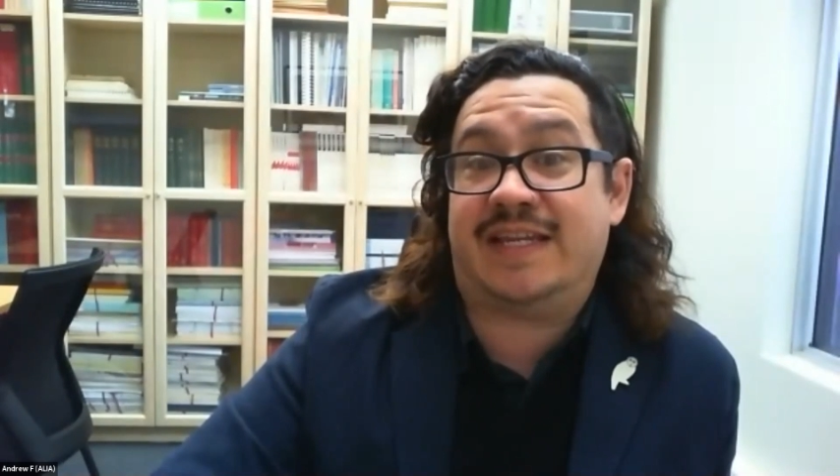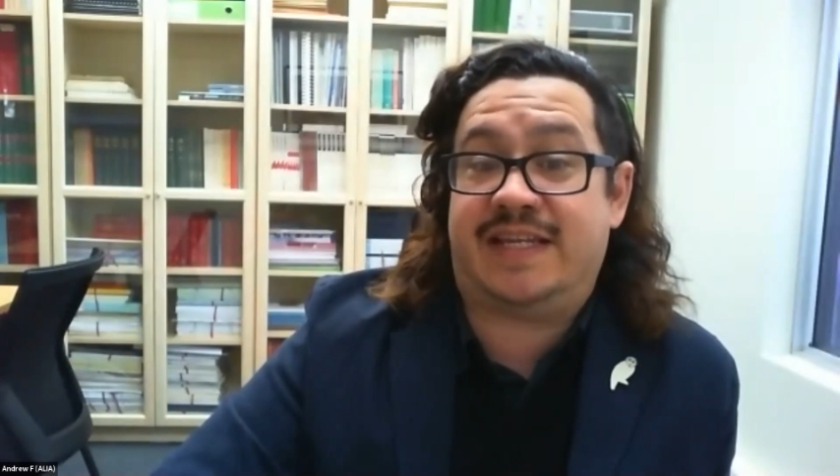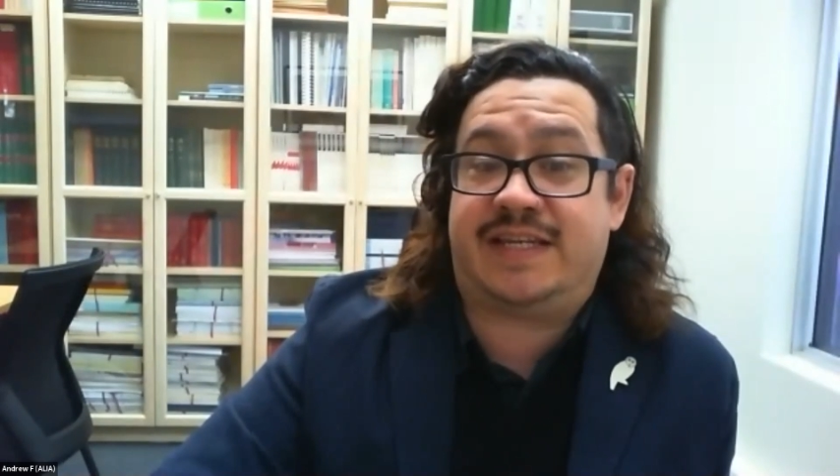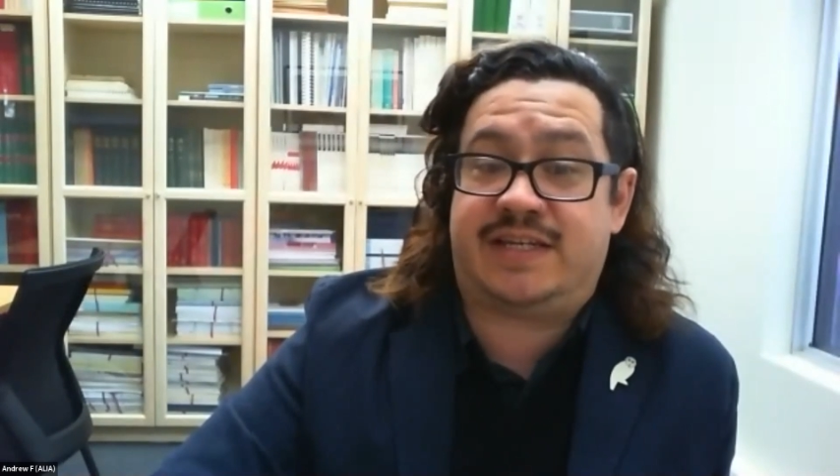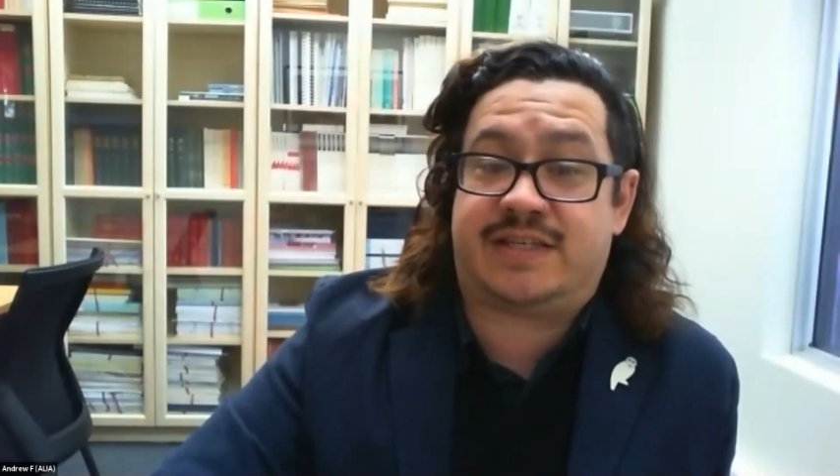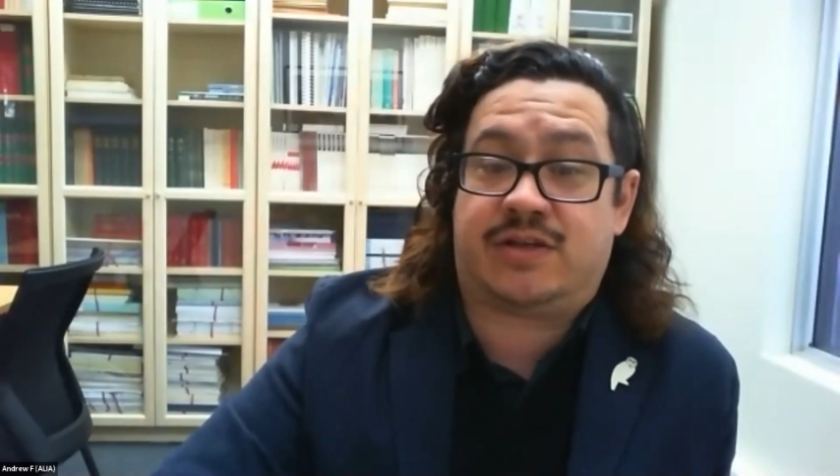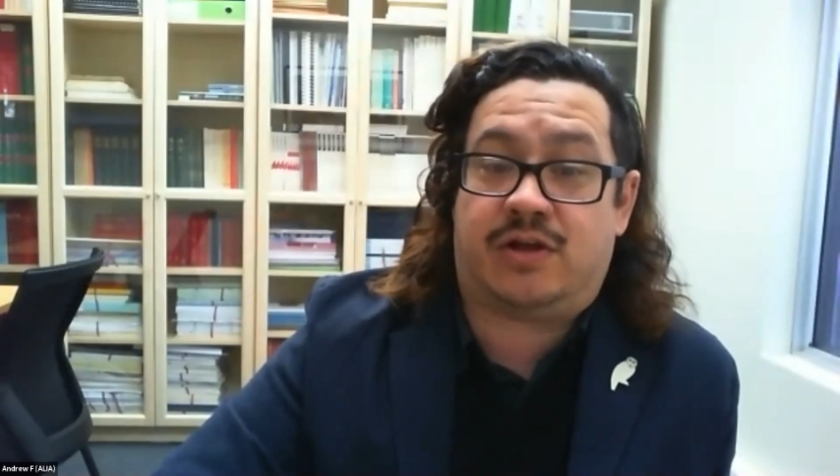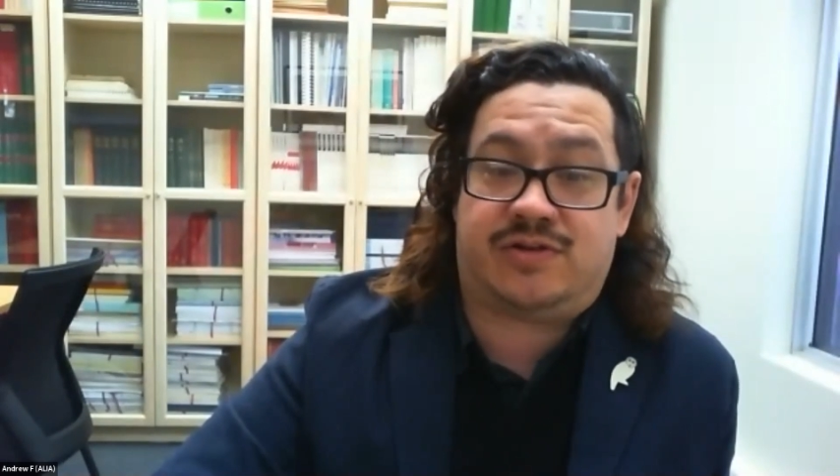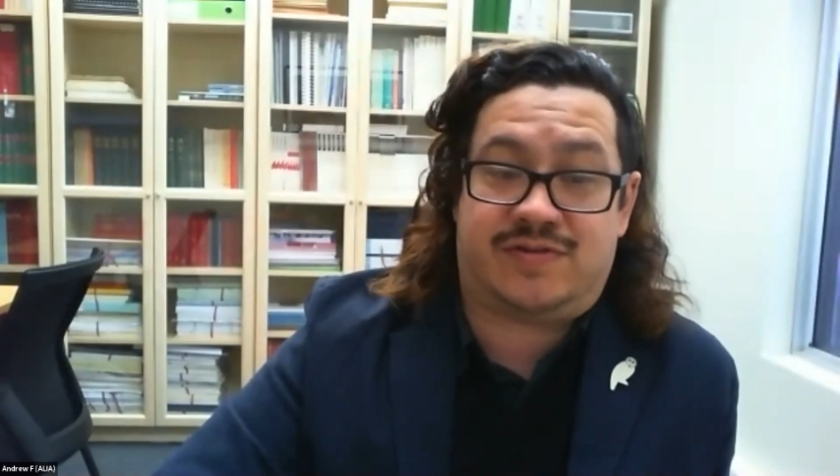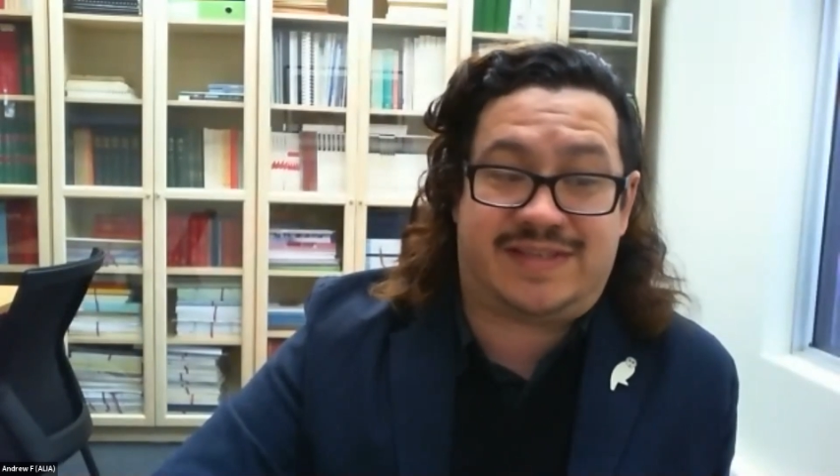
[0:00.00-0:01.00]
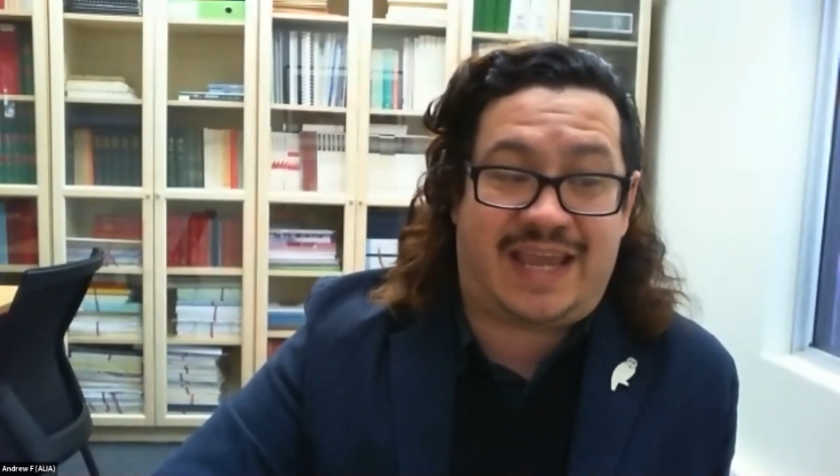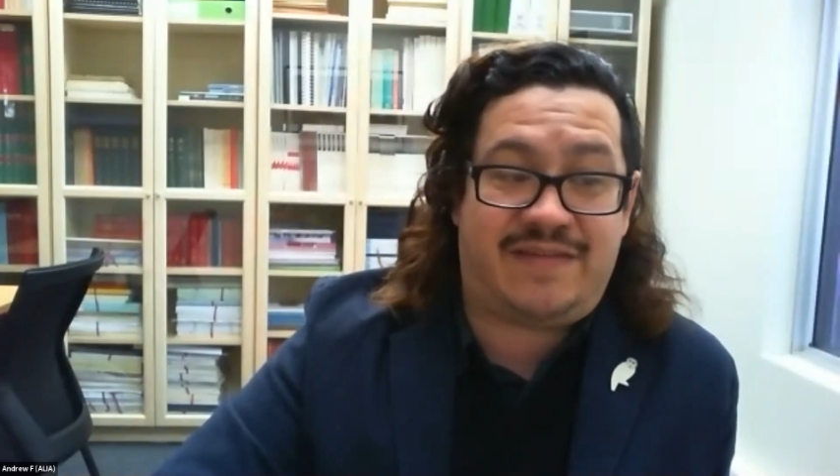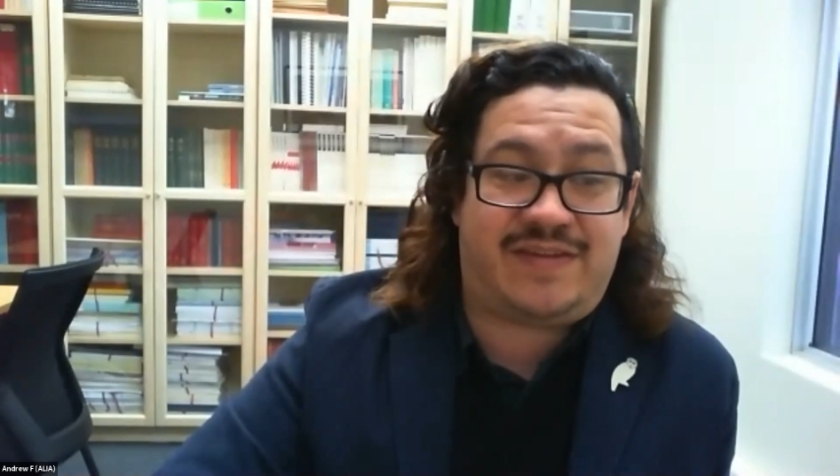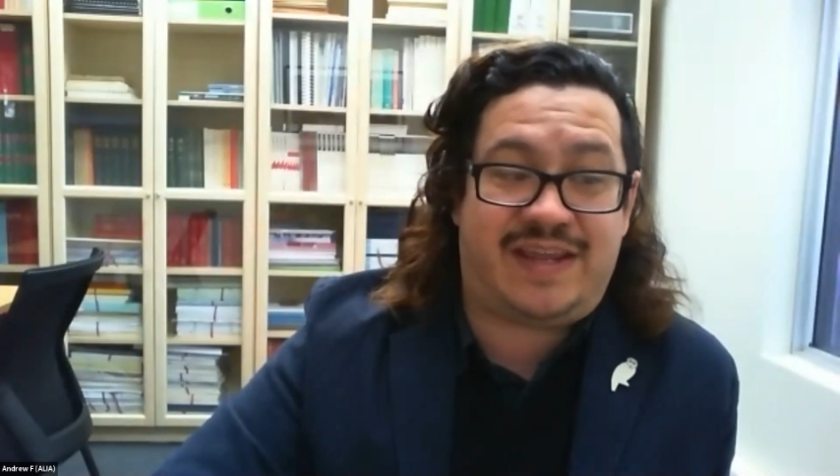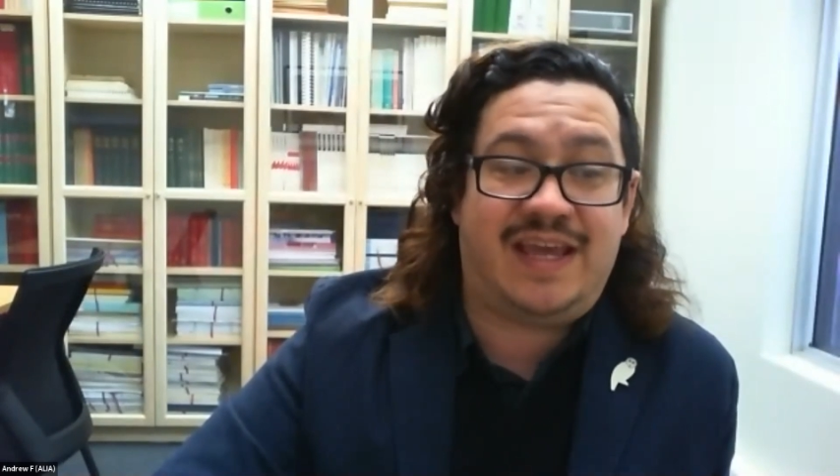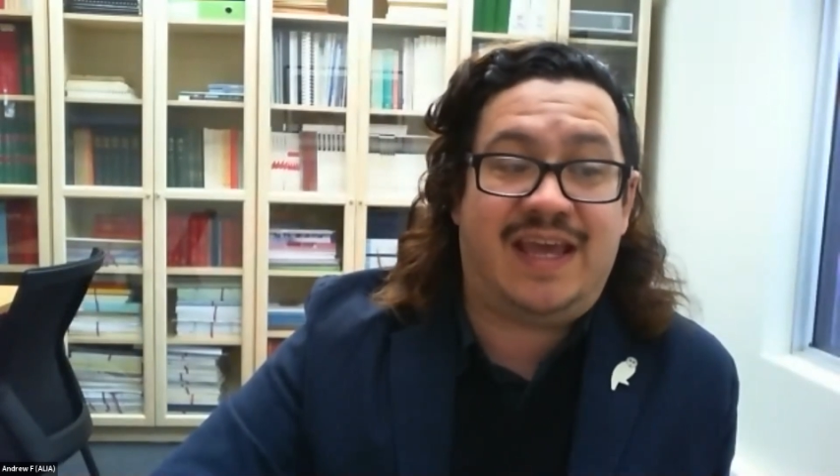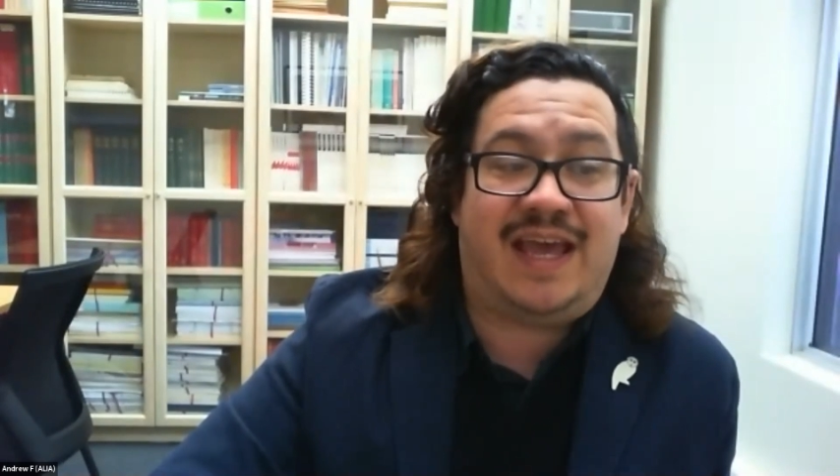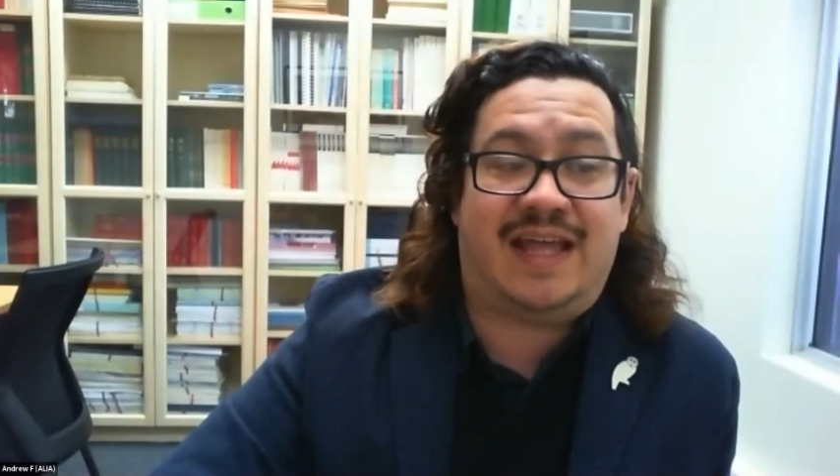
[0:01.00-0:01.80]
Indigenous cultural safety